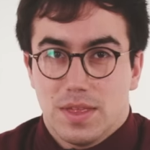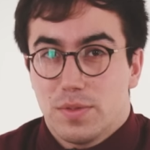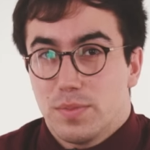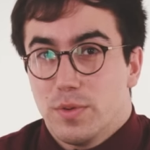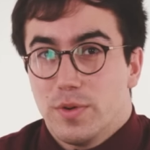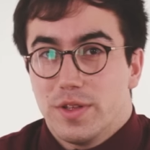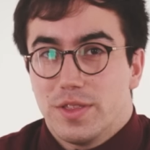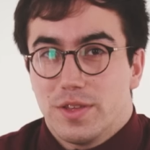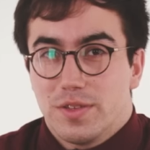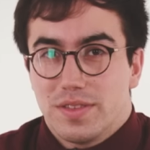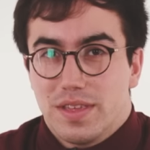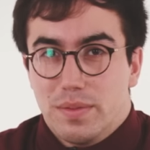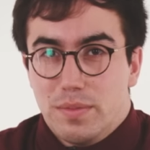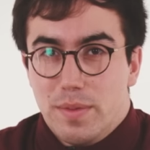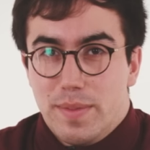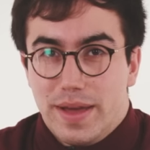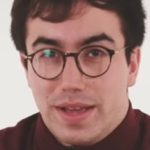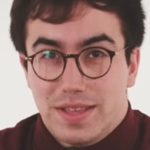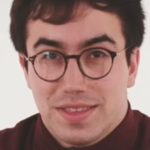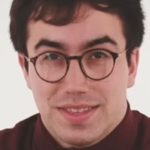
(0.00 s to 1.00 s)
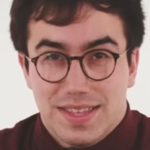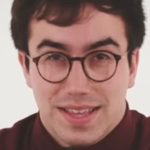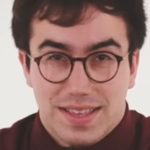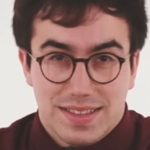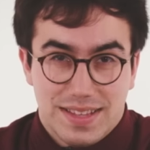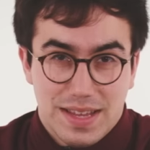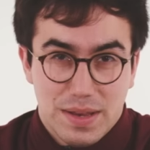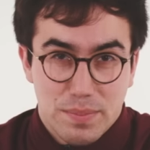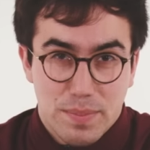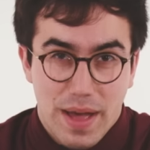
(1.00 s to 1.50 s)
This burrito sent me back
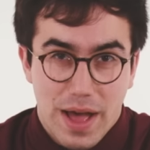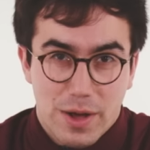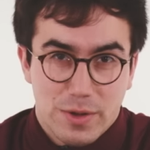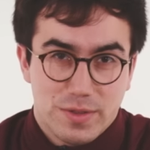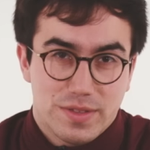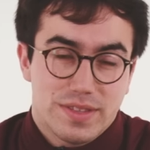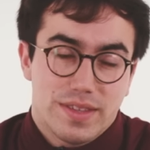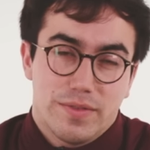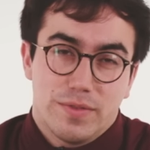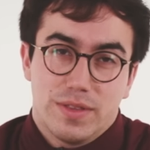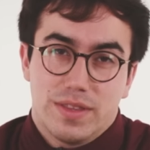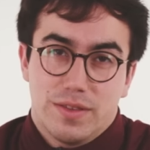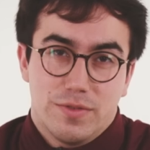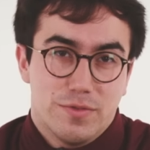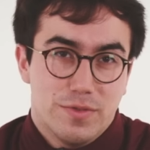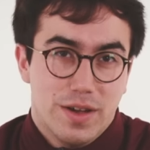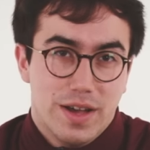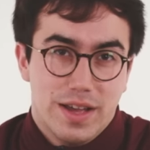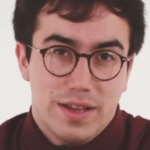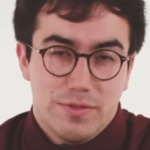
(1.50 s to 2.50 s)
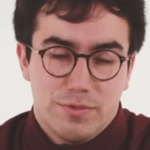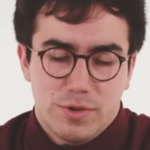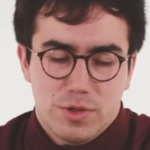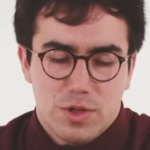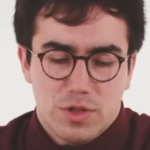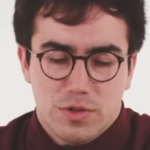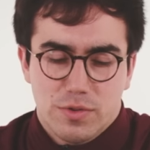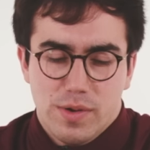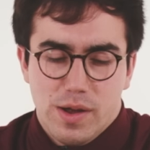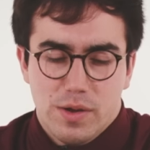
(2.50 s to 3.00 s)
16 pounds 75, which
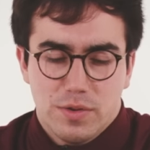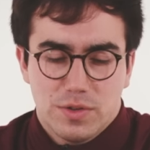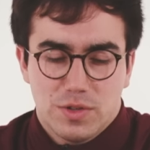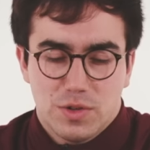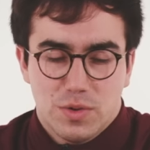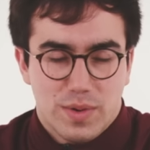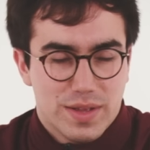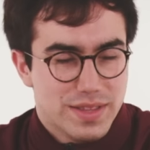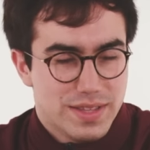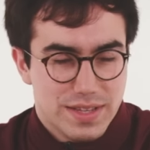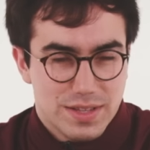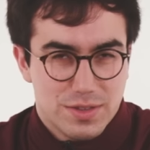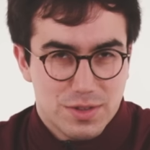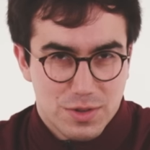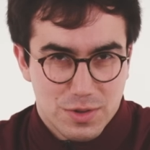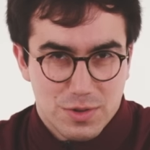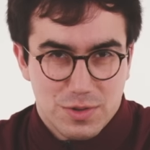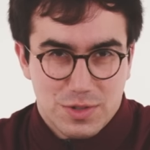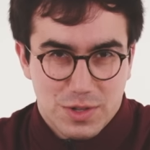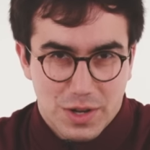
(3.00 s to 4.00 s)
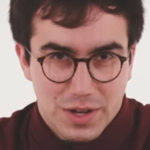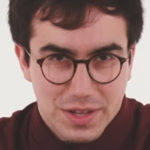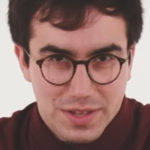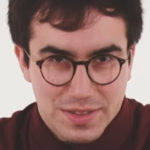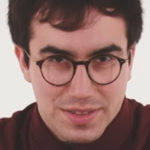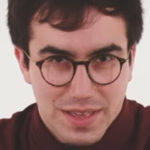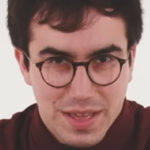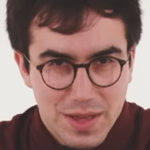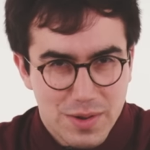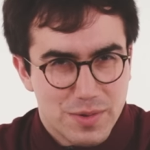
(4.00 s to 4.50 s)
is around
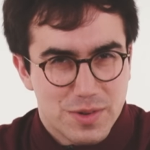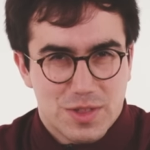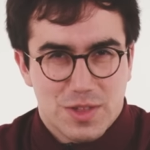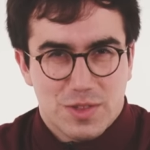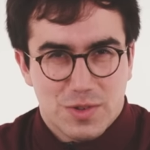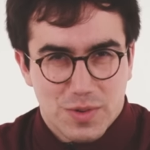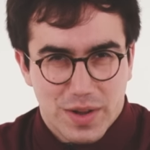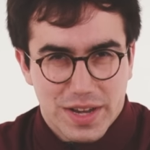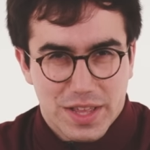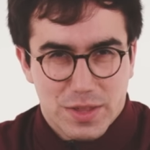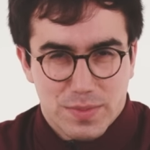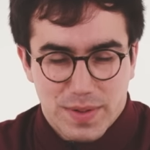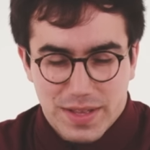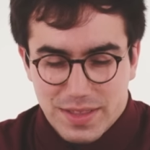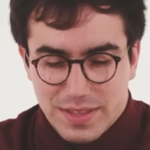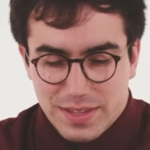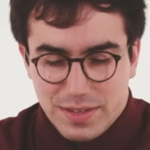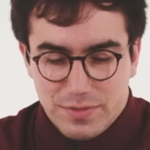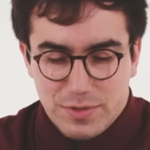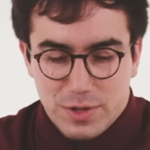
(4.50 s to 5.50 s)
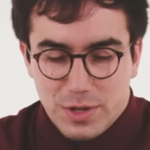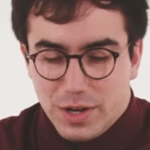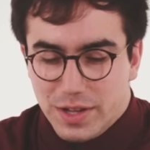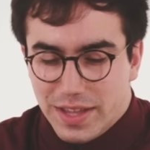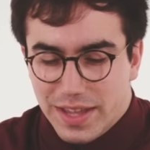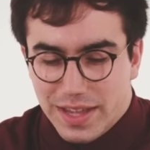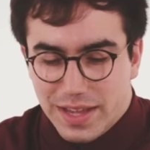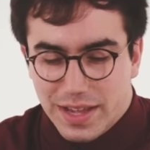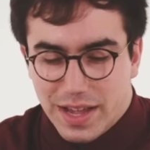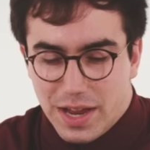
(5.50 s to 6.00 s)
$22, which is quite expensive. You're
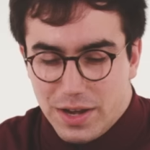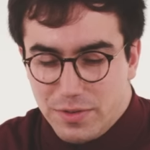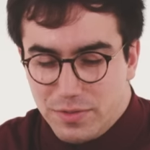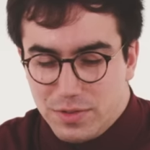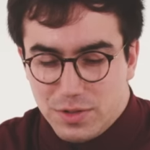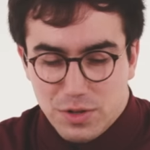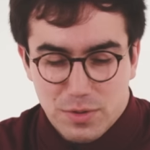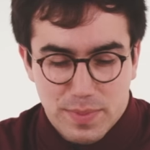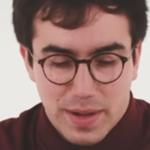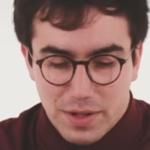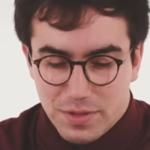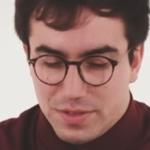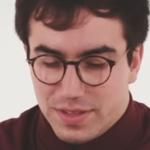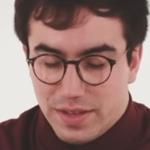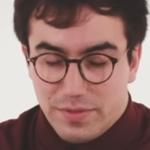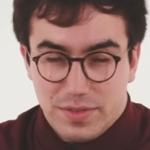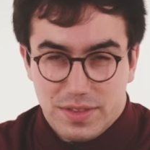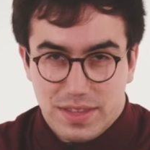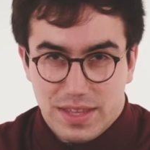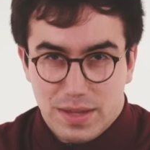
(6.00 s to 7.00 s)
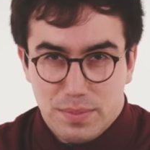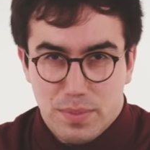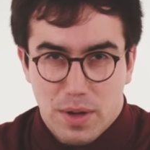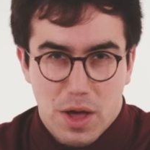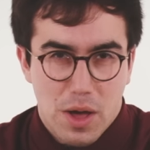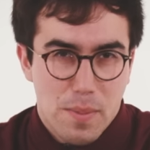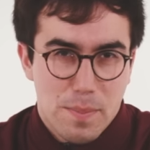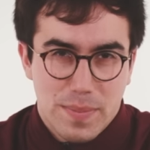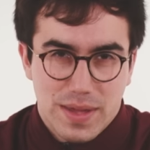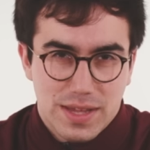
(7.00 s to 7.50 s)
looking at kind of 2 pounds 70
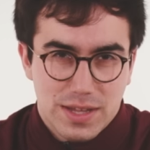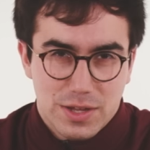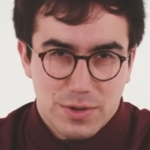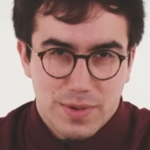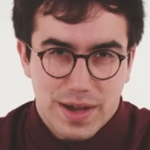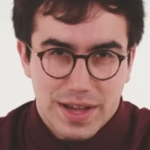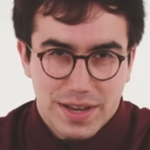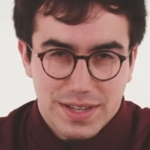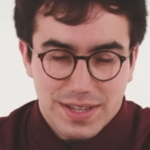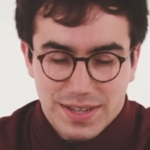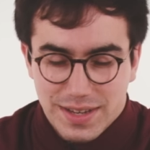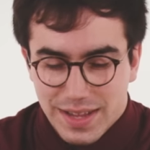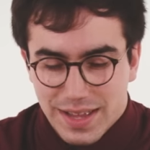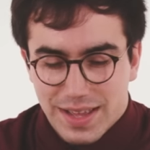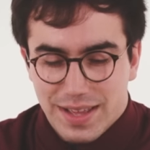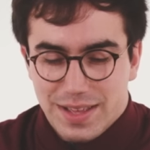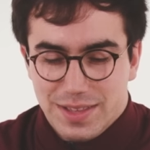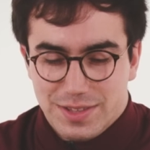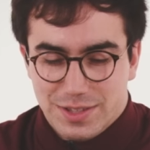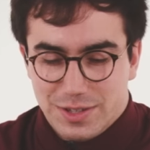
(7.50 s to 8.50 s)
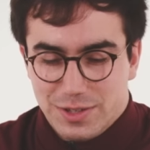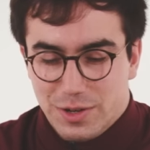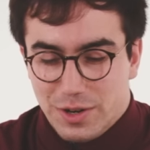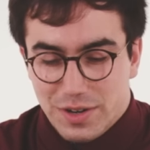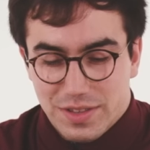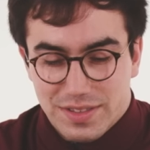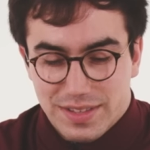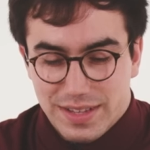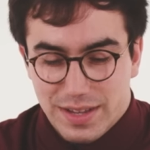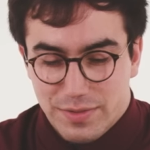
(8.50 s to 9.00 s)
per meat you add in, so
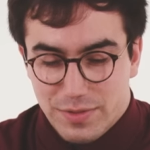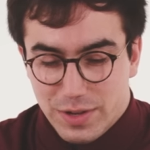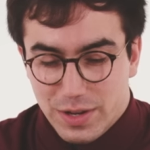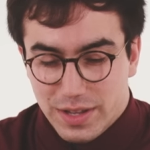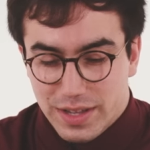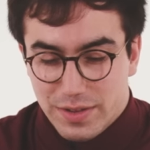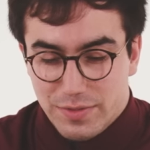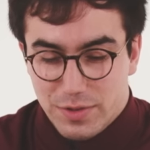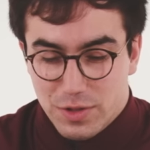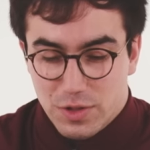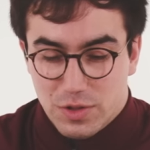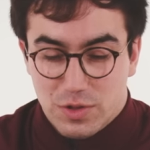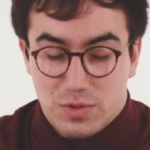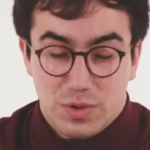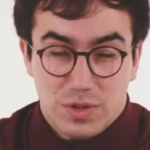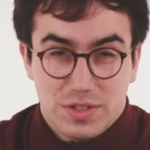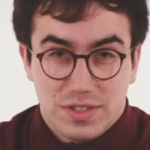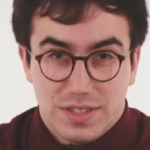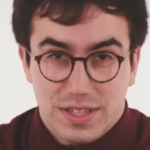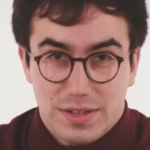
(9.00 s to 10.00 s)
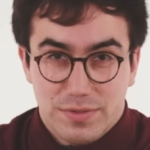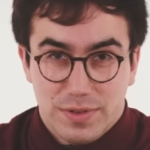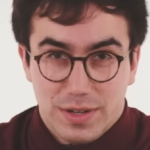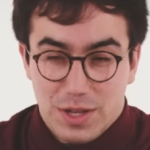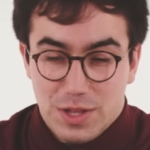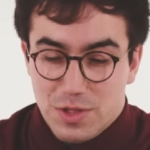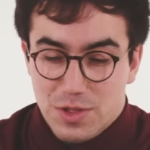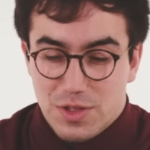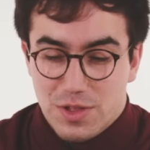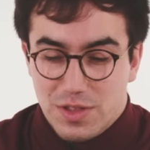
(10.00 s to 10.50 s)
honestly, if you're looking for just quantity for
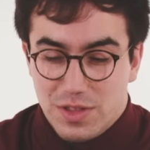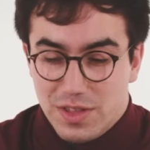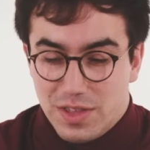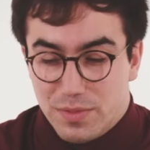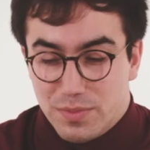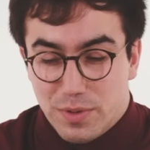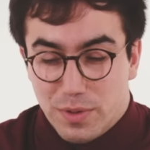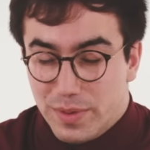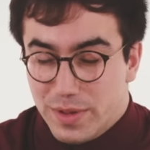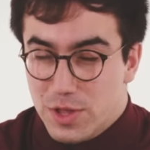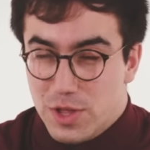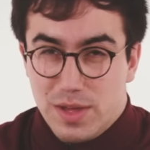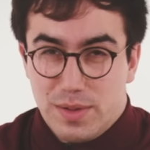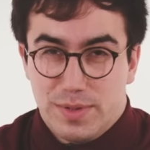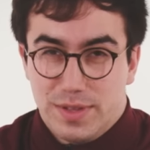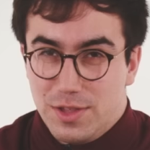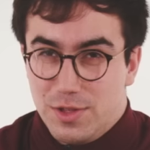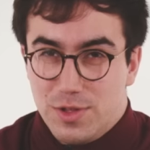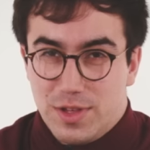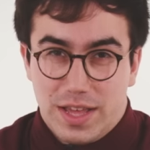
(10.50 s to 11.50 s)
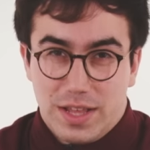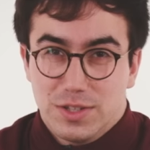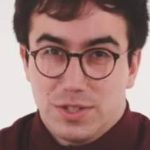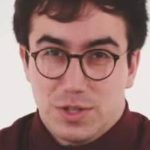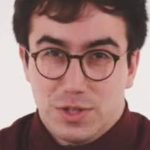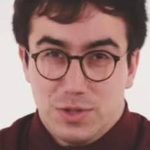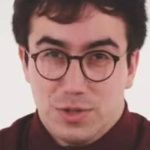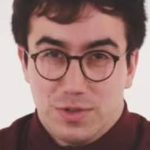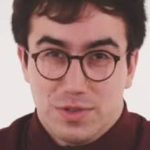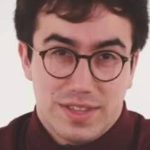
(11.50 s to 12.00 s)
lunch, it's probably cheaper to get
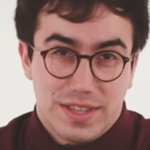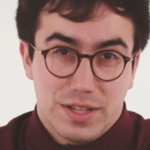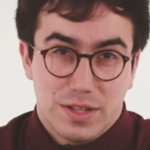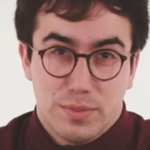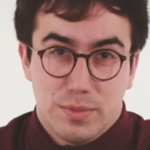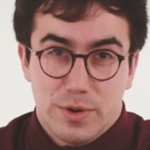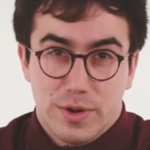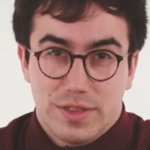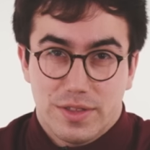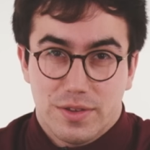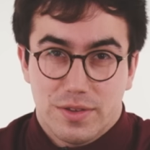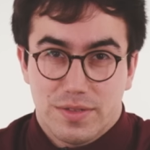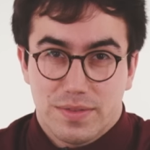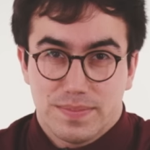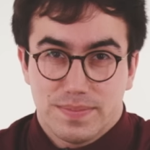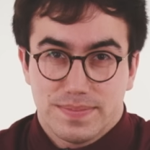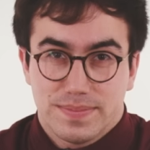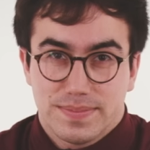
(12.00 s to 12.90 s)
two single burritos.